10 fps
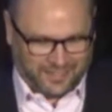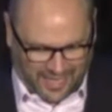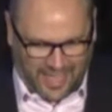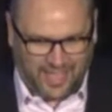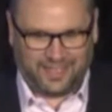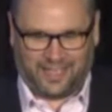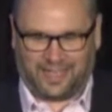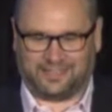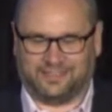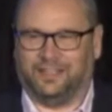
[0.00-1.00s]
Yeah?
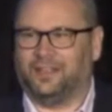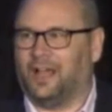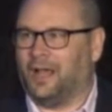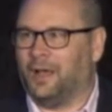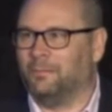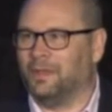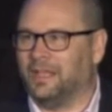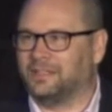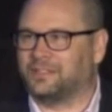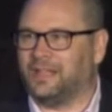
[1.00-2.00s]
Excellent.
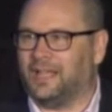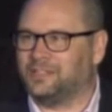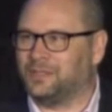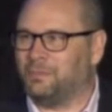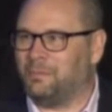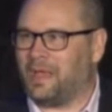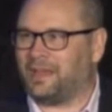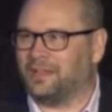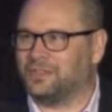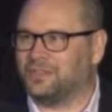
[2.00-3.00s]
It's nice to be
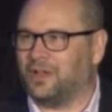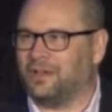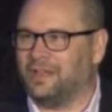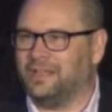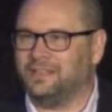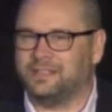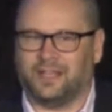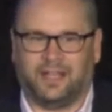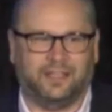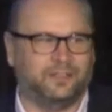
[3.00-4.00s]
back at Star East.
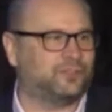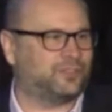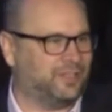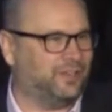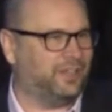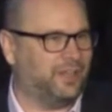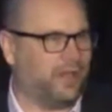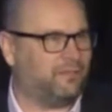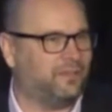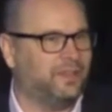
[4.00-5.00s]
Interestingly
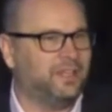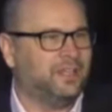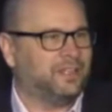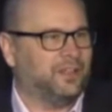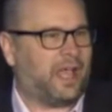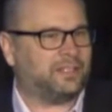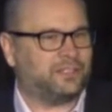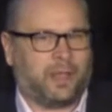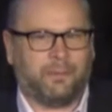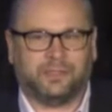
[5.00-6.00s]
enough, the
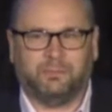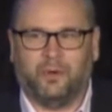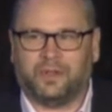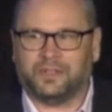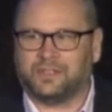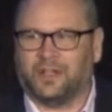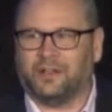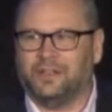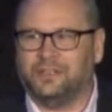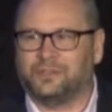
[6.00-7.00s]
last time I spoke at
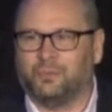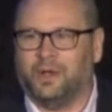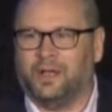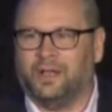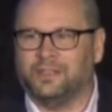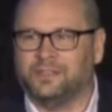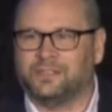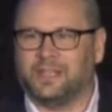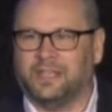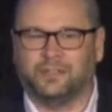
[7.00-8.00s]
Star East
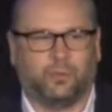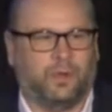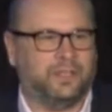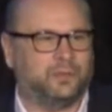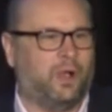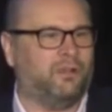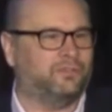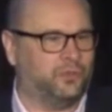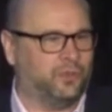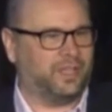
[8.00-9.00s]
was in
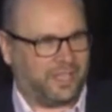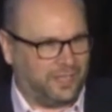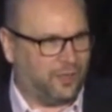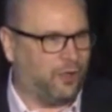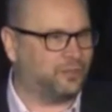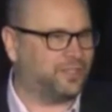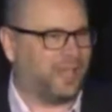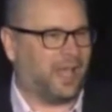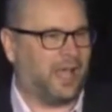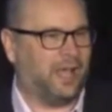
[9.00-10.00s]
2012 doing a keynote
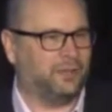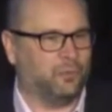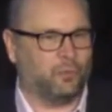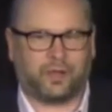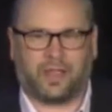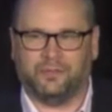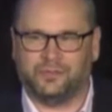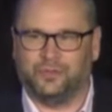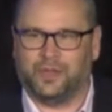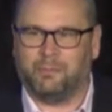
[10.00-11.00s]
on the work I
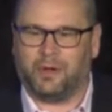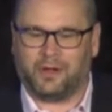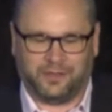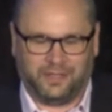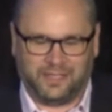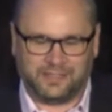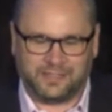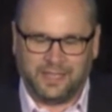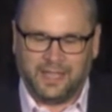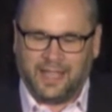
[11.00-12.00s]
was doing at
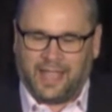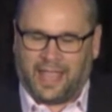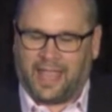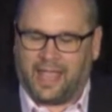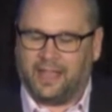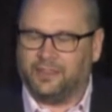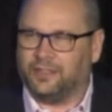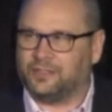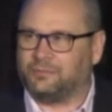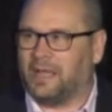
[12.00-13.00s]
Barclays.
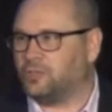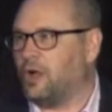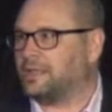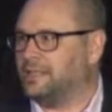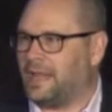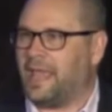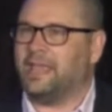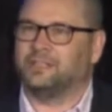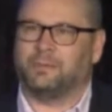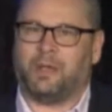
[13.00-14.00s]
And my talk
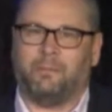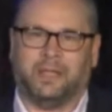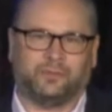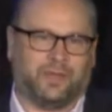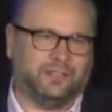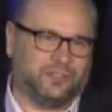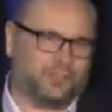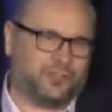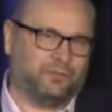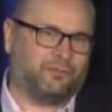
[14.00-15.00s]
today is about my
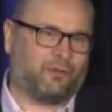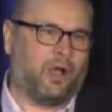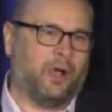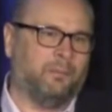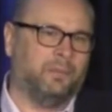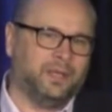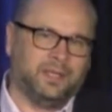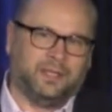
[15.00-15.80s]
transition from